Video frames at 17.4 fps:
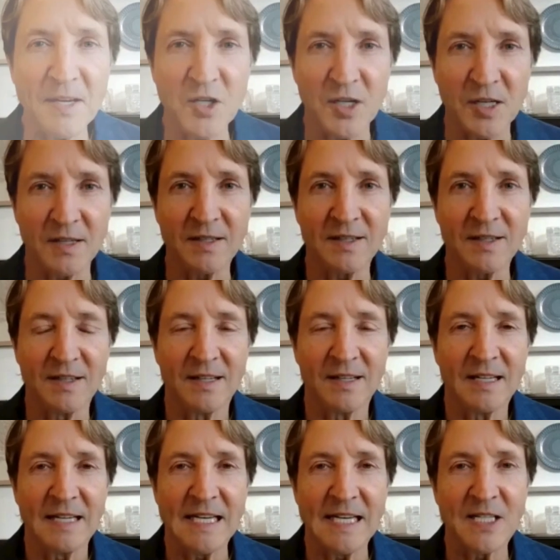mission
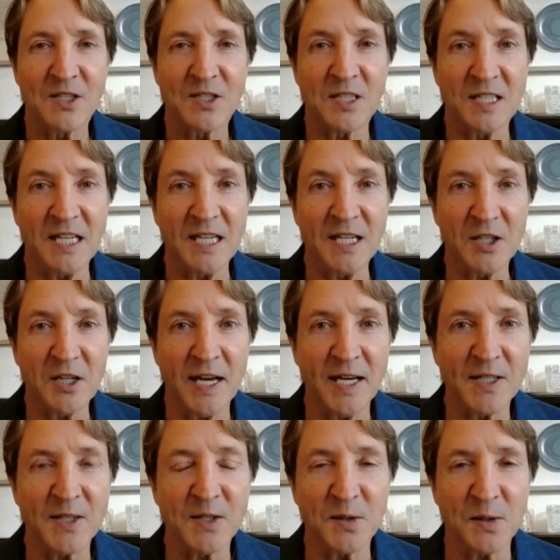is to
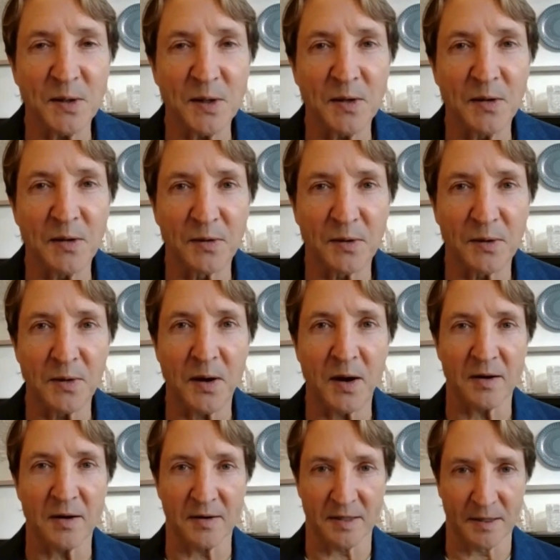teach history
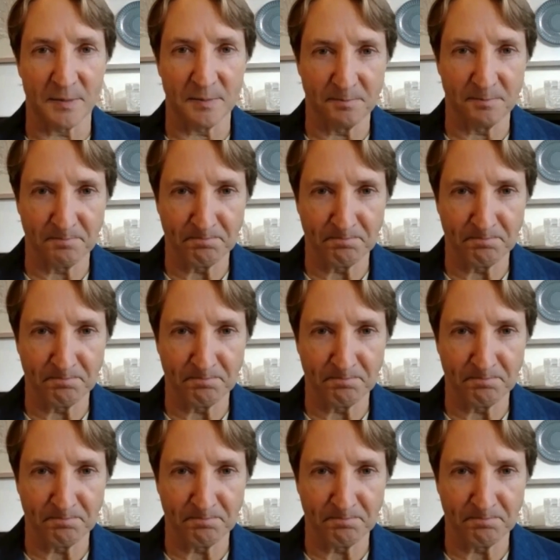through art